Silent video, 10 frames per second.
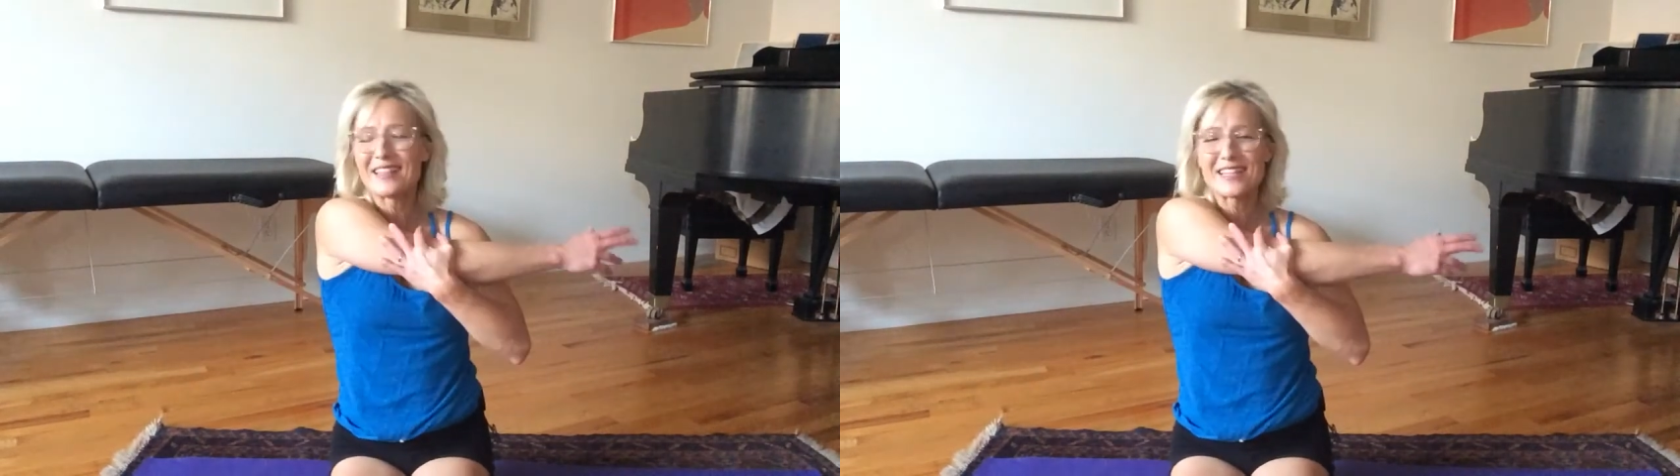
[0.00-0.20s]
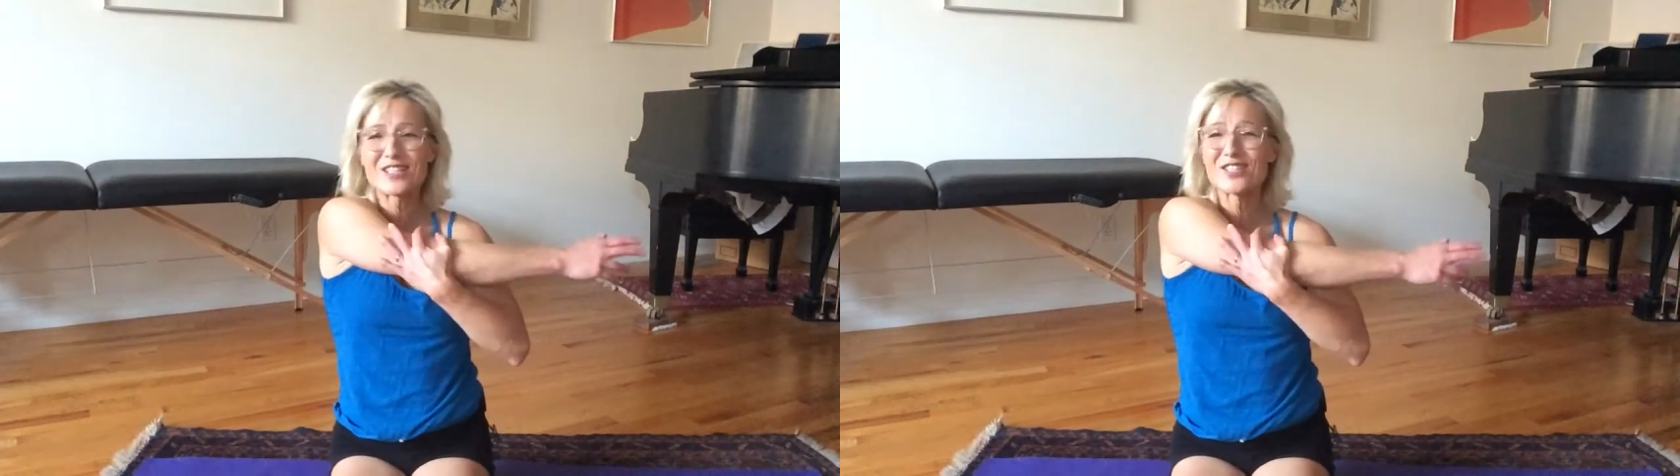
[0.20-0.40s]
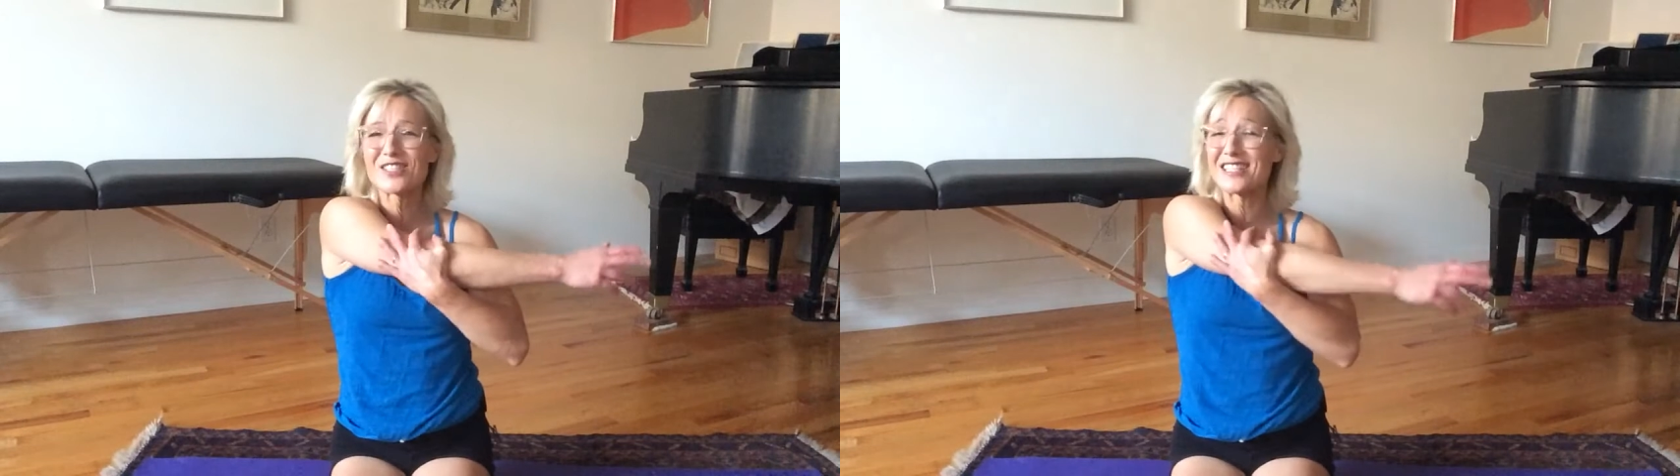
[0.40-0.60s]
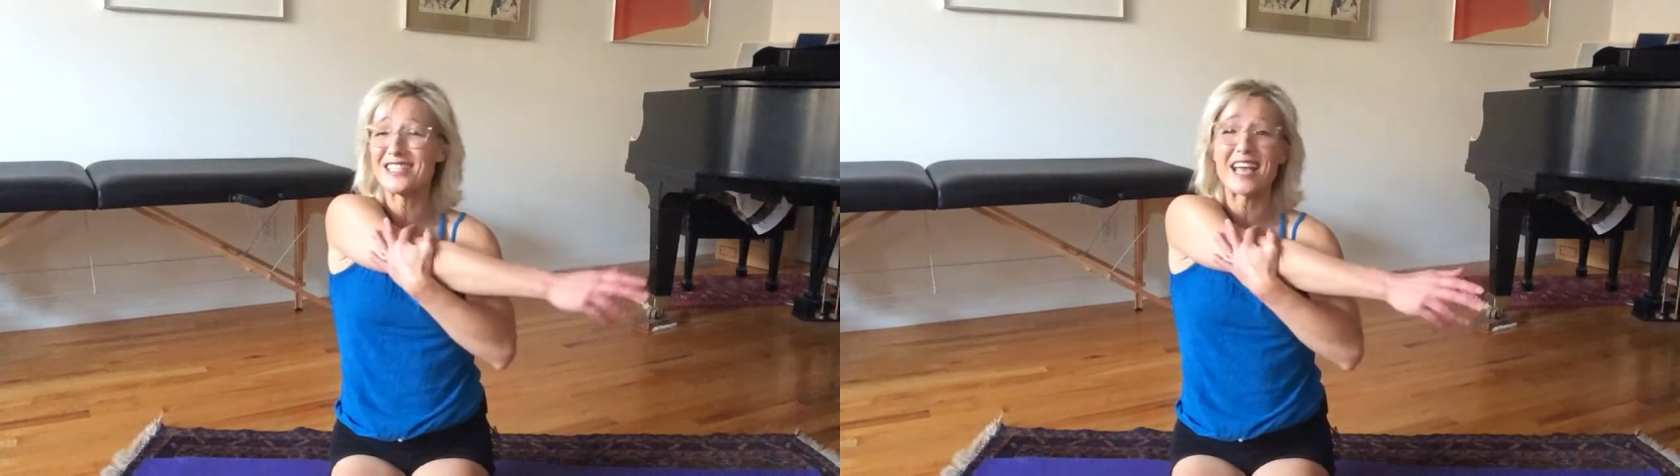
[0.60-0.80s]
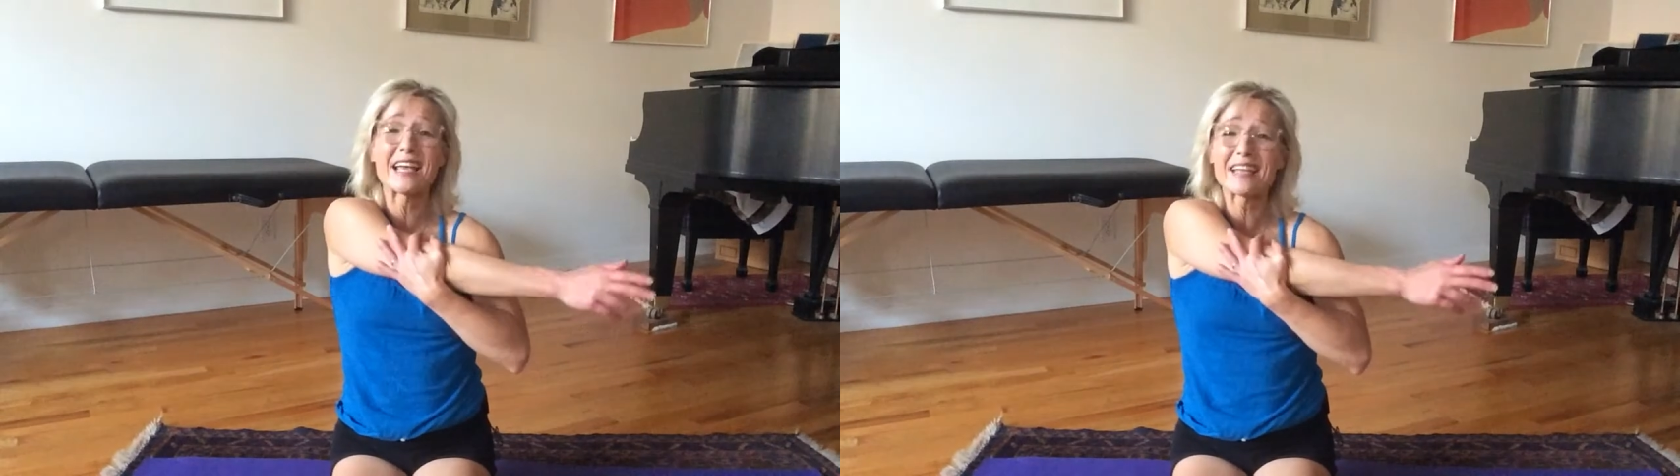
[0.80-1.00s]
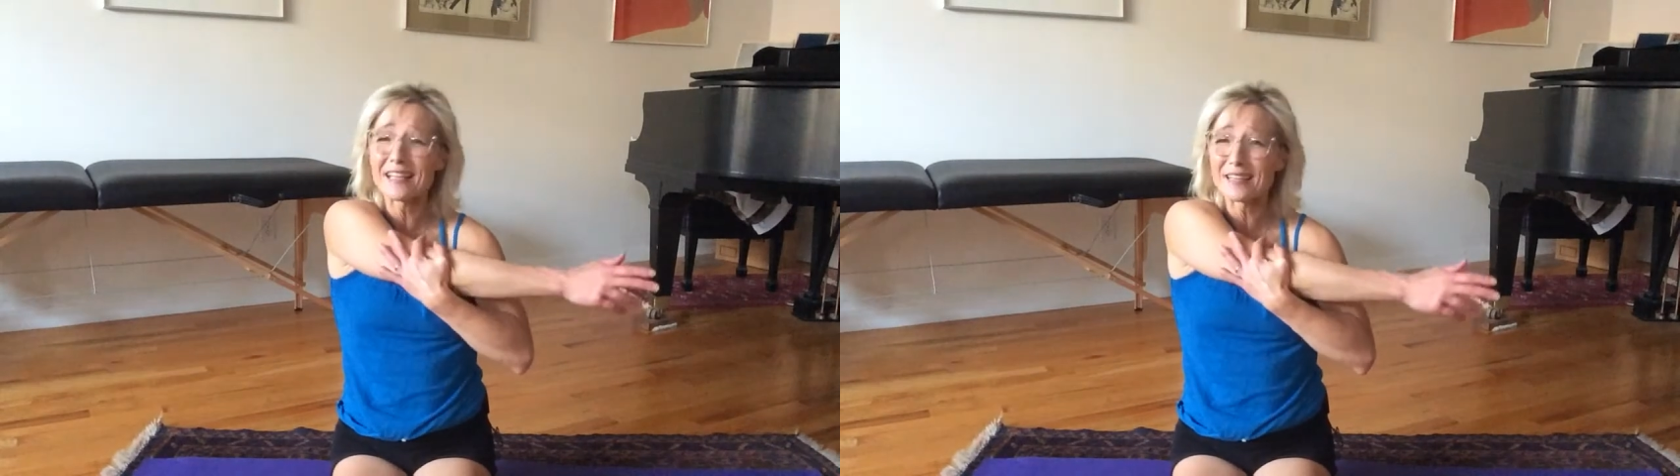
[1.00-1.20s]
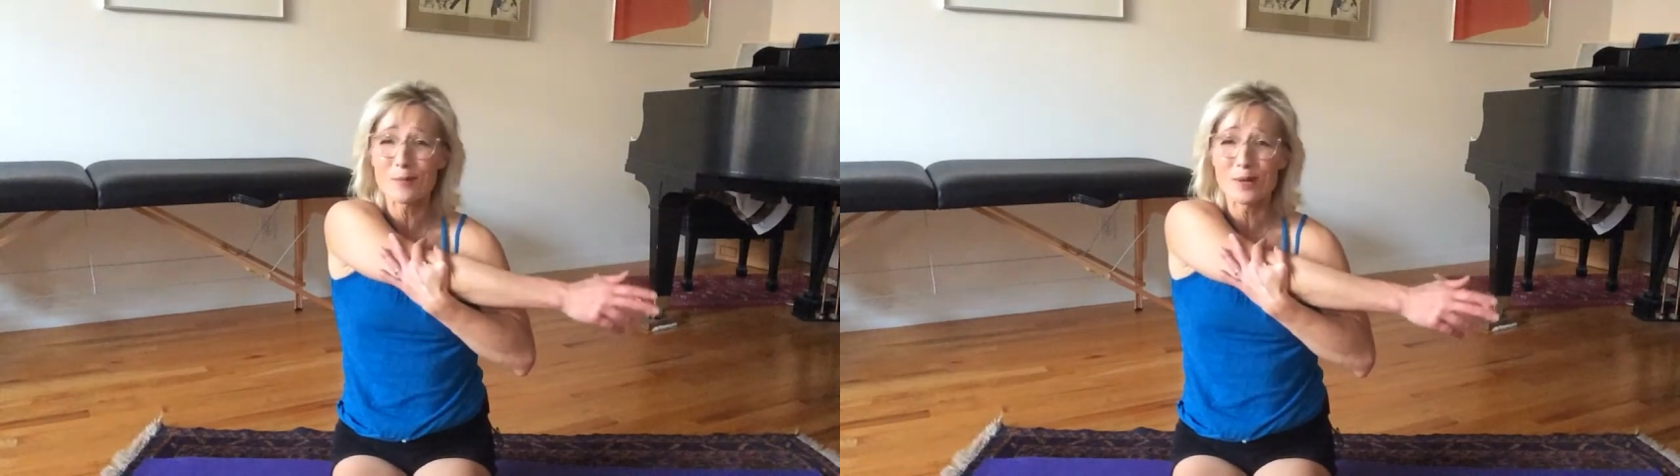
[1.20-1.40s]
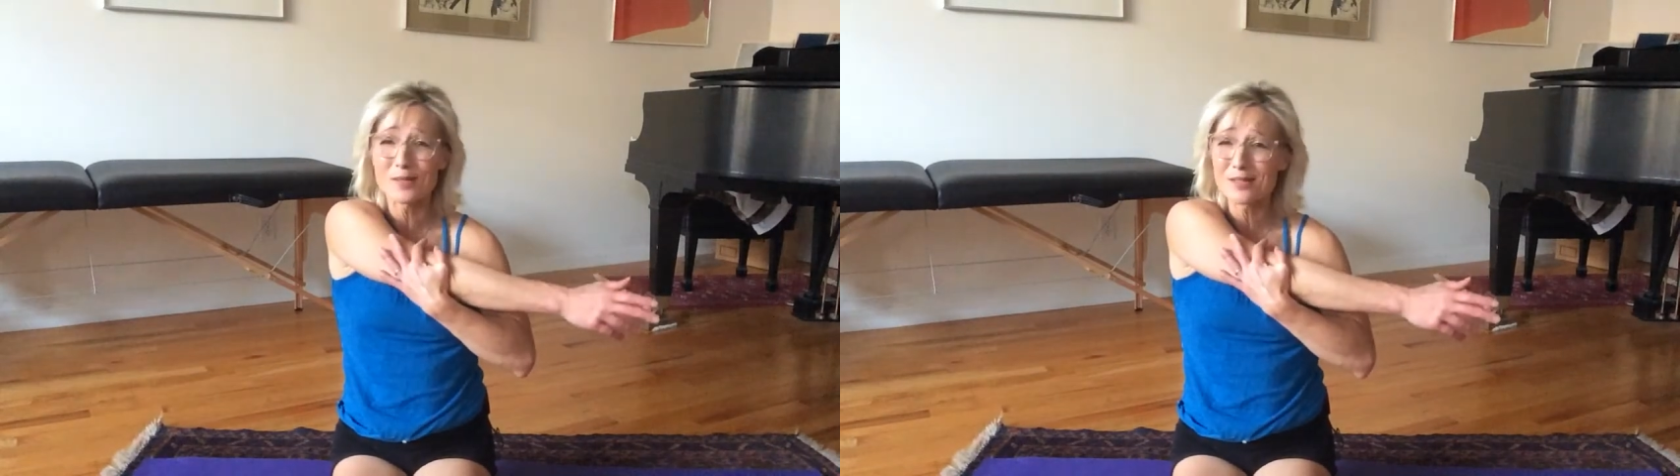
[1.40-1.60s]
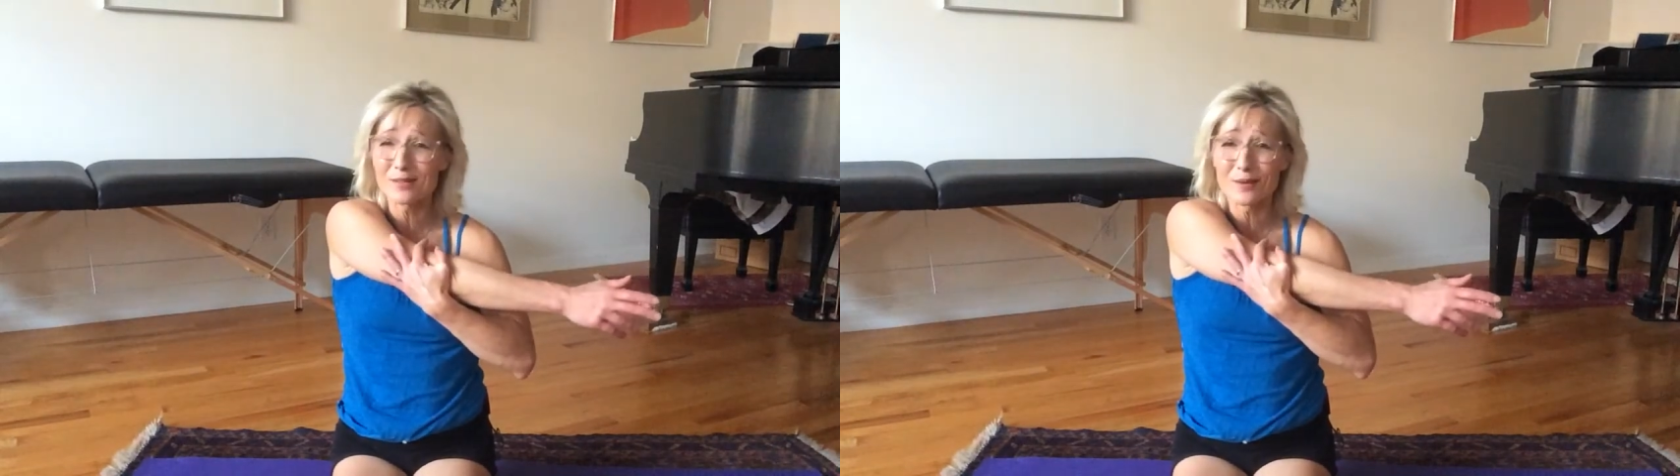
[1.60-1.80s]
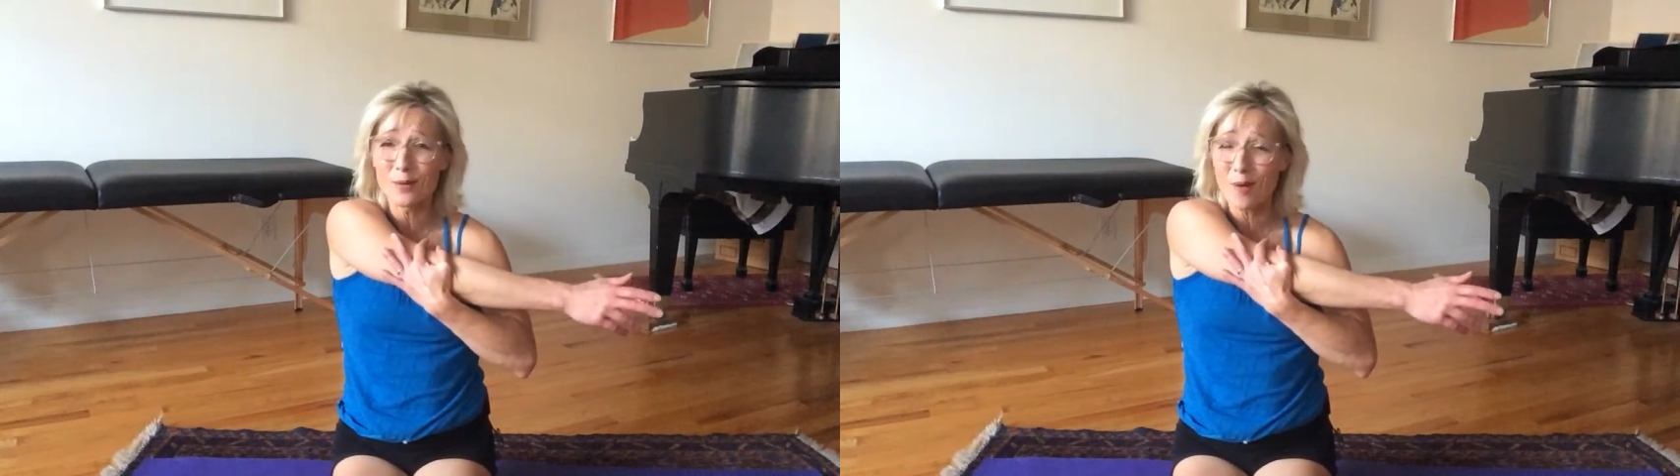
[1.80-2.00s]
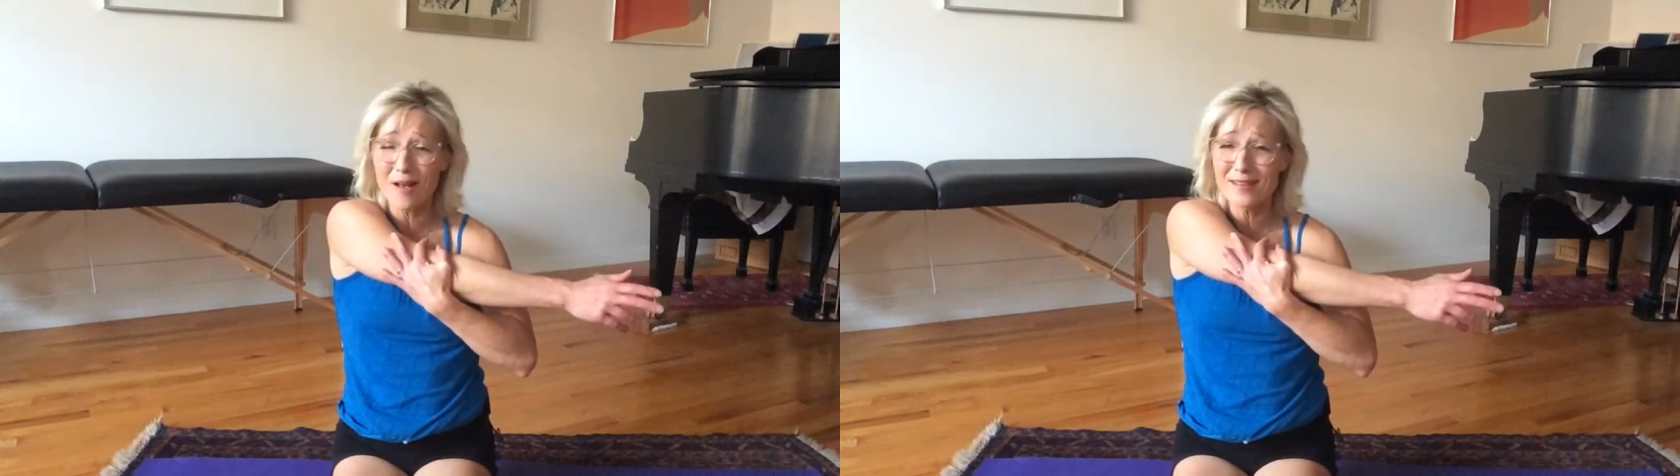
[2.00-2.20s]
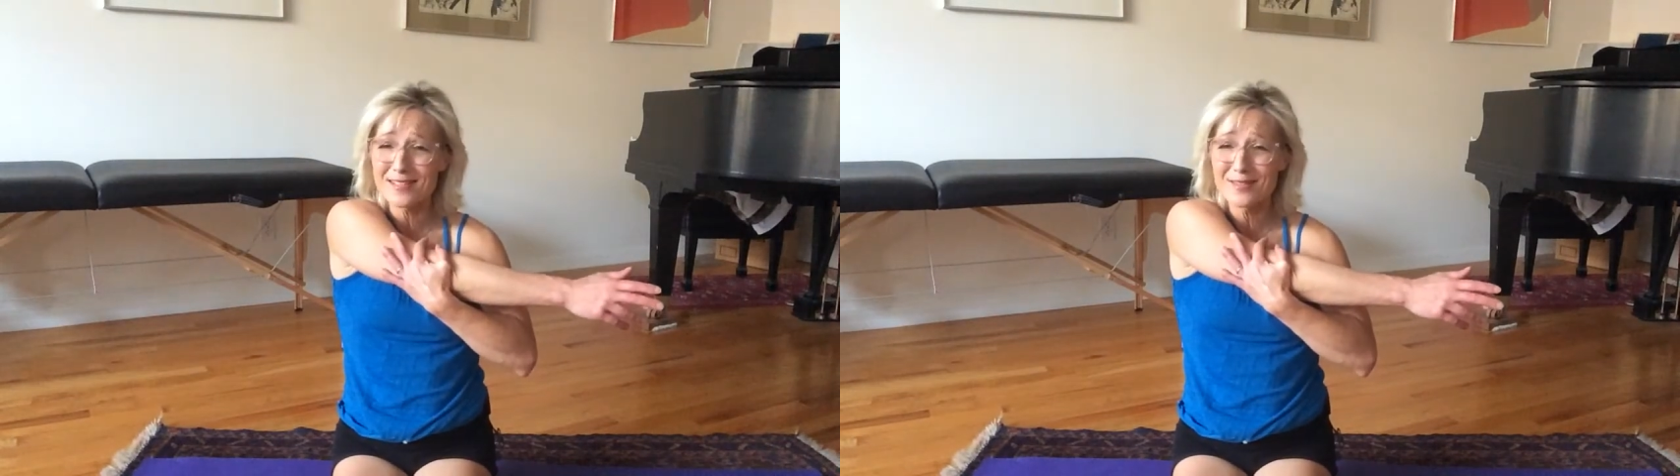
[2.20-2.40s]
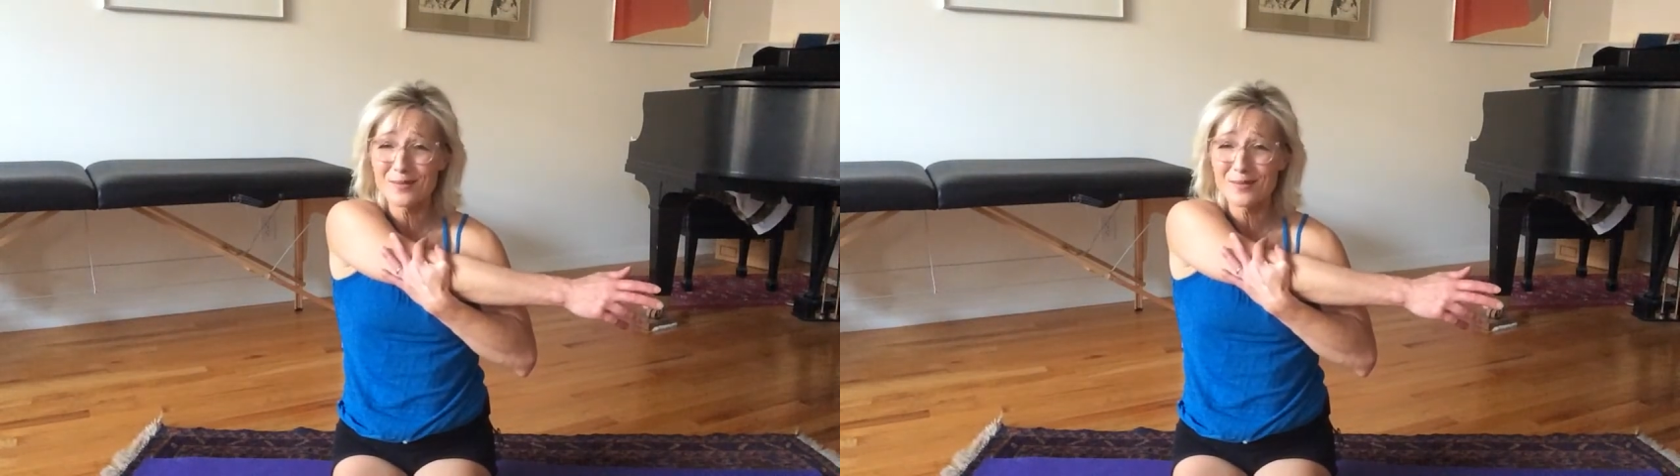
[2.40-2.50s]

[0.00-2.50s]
This is just yanking the muscle across.